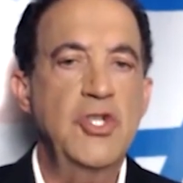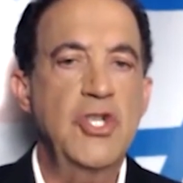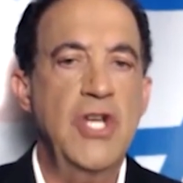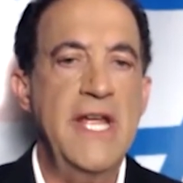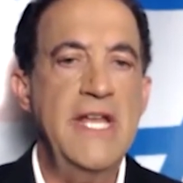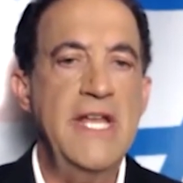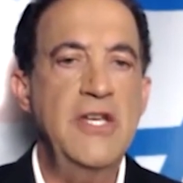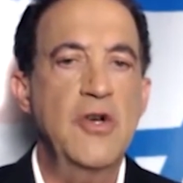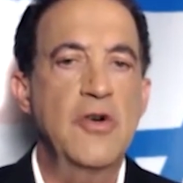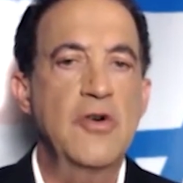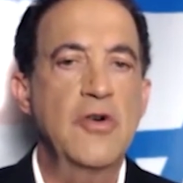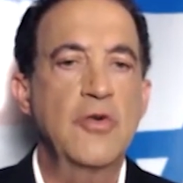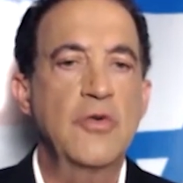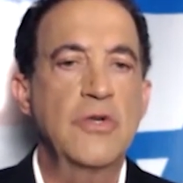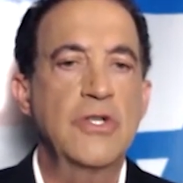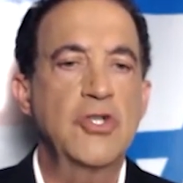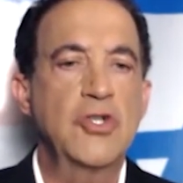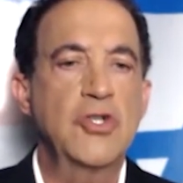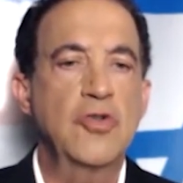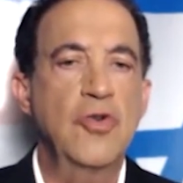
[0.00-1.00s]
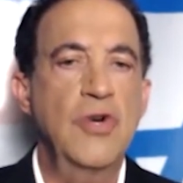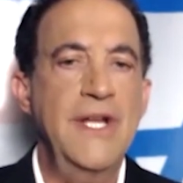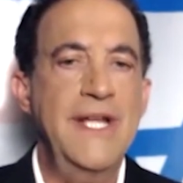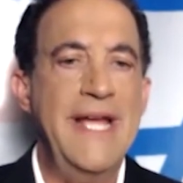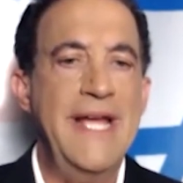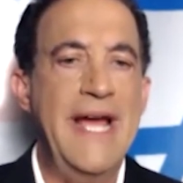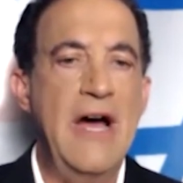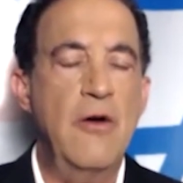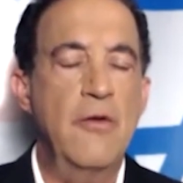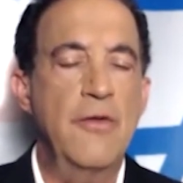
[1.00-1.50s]
chained her to a
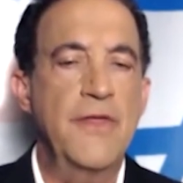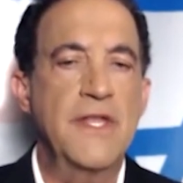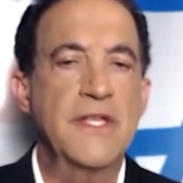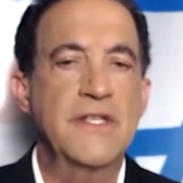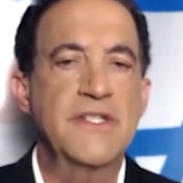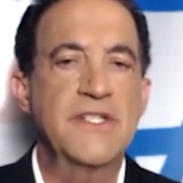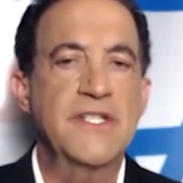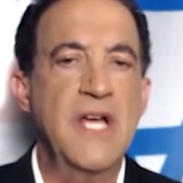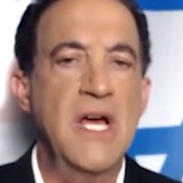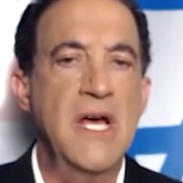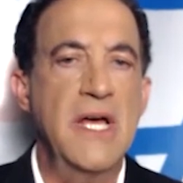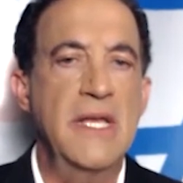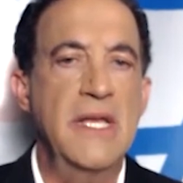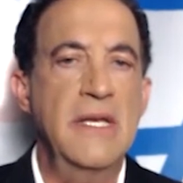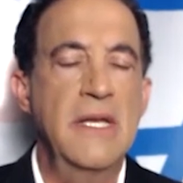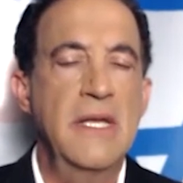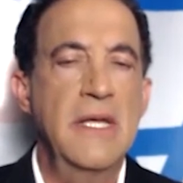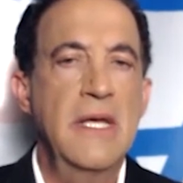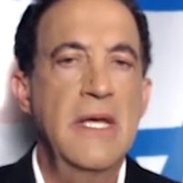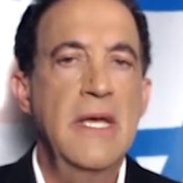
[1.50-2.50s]
tree out in the sun